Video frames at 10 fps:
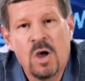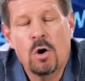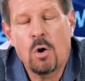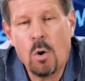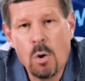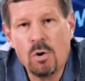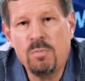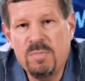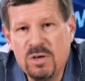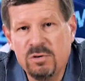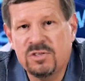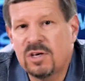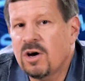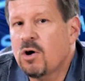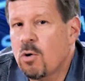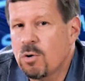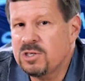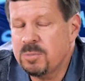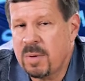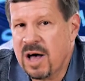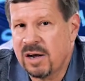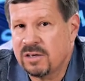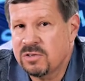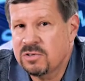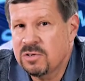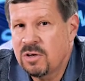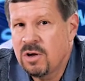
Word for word: choral music correspondents